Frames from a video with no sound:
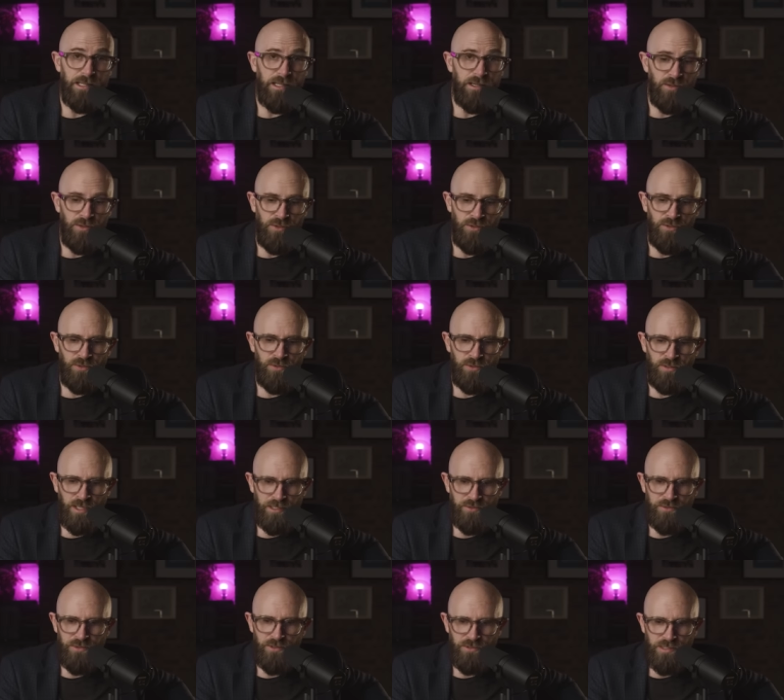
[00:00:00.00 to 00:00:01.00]
ignore
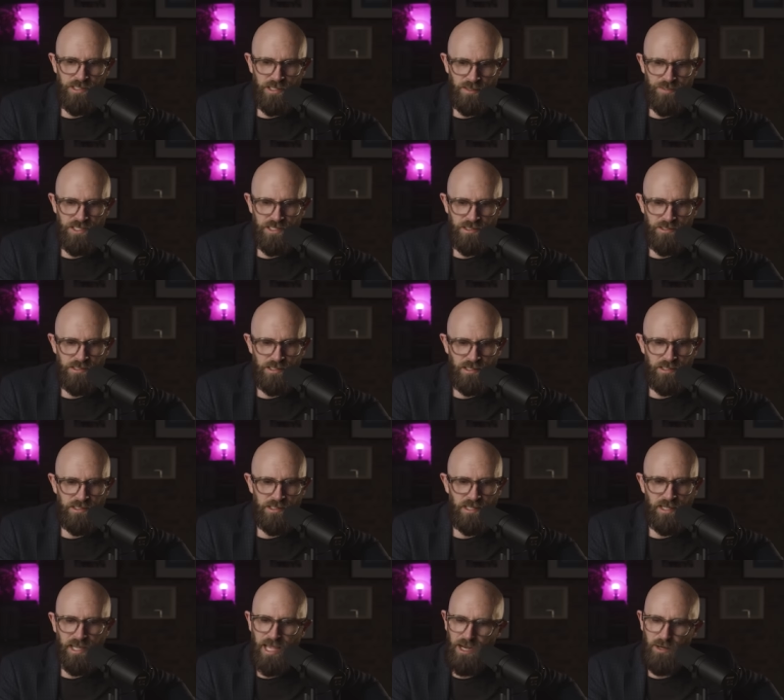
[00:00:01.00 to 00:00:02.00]
natural
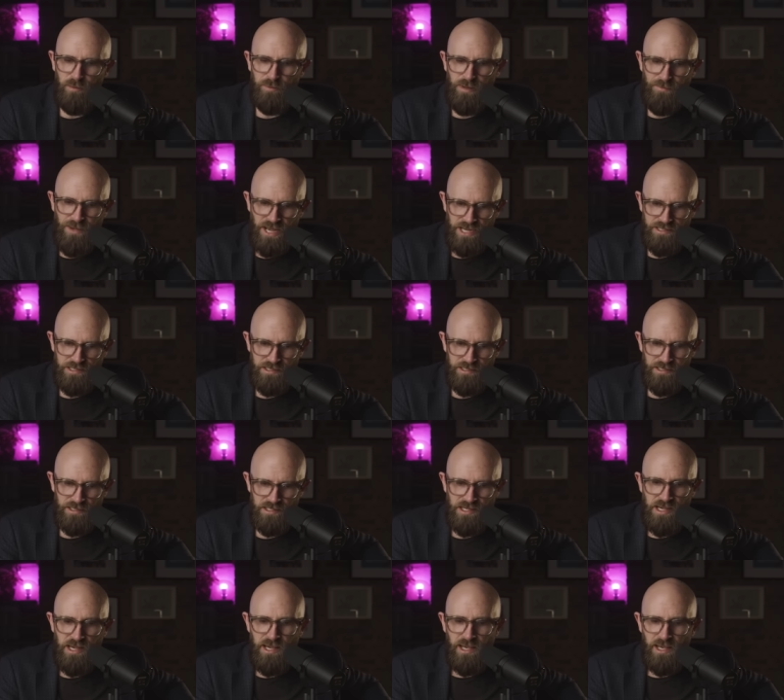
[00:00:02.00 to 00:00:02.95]
substances that cannot be patented